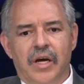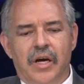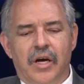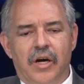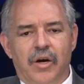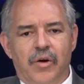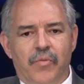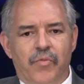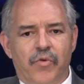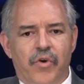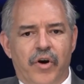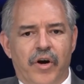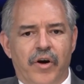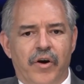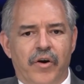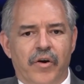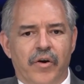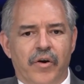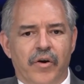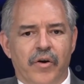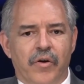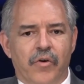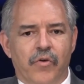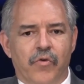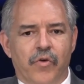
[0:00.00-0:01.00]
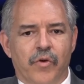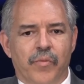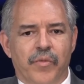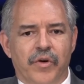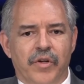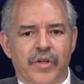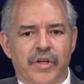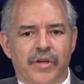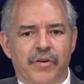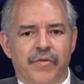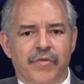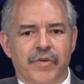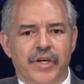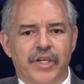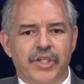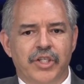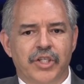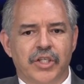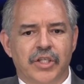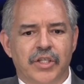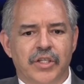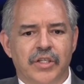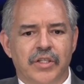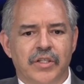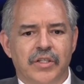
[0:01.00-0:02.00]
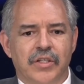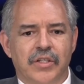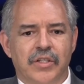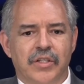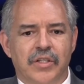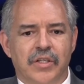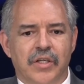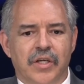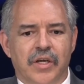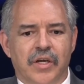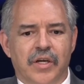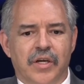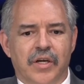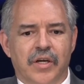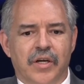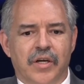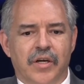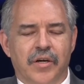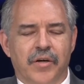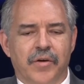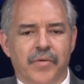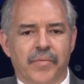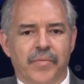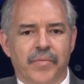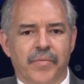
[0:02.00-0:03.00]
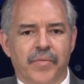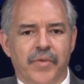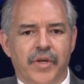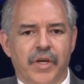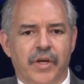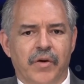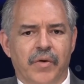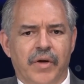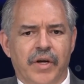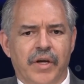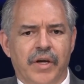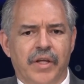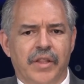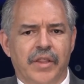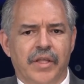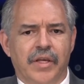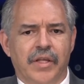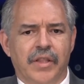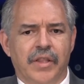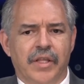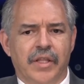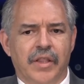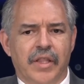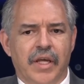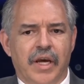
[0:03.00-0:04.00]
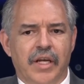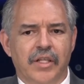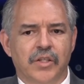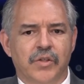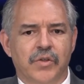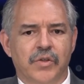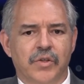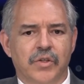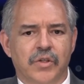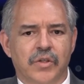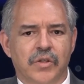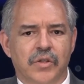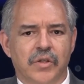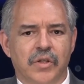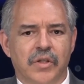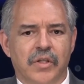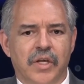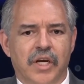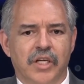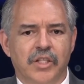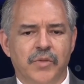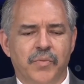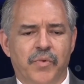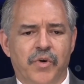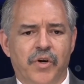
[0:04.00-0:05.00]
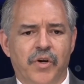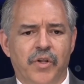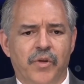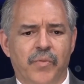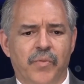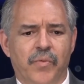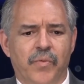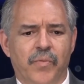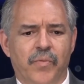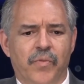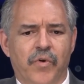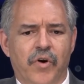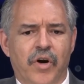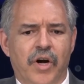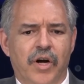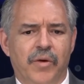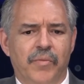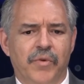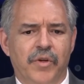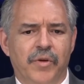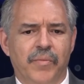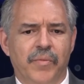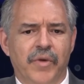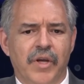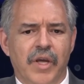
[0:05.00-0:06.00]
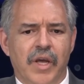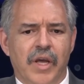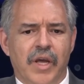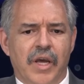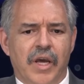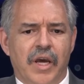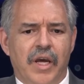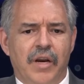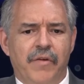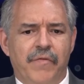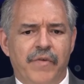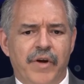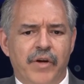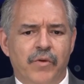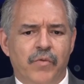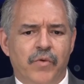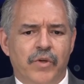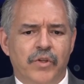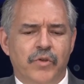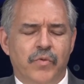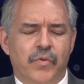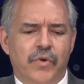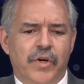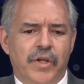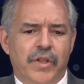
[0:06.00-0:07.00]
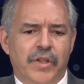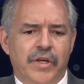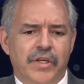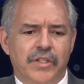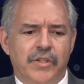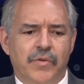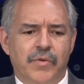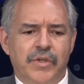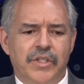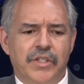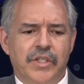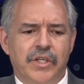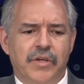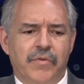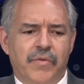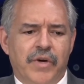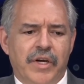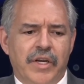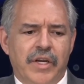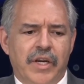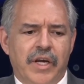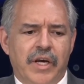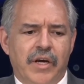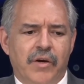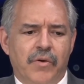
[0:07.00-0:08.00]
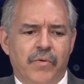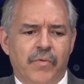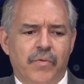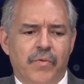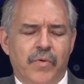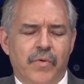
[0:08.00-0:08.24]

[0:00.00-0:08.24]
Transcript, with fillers: uh, prior criminal convictions. Um, you know, I, I, think that that's that's part of the problem. And in fact, what's one of the things that we see right now